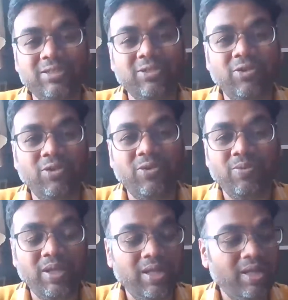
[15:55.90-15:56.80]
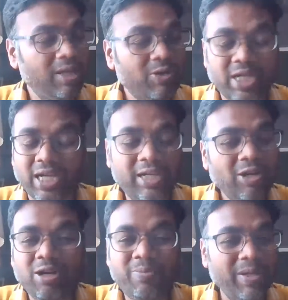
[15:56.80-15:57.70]
So you
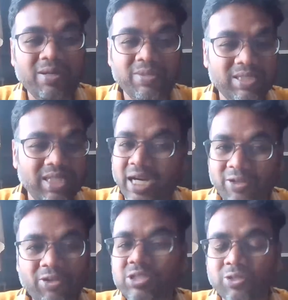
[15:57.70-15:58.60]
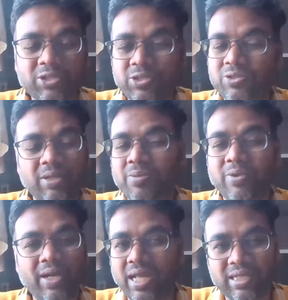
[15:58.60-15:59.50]
cannot become a shadow resource to
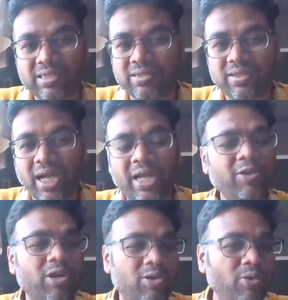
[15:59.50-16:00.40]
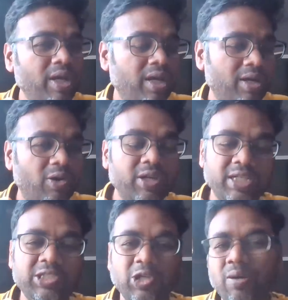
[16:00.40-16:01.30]
someone else, and you are doing a donkey
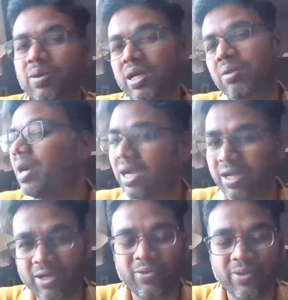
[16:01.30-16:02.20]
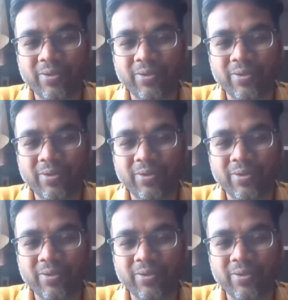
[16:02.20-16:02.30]
job in background.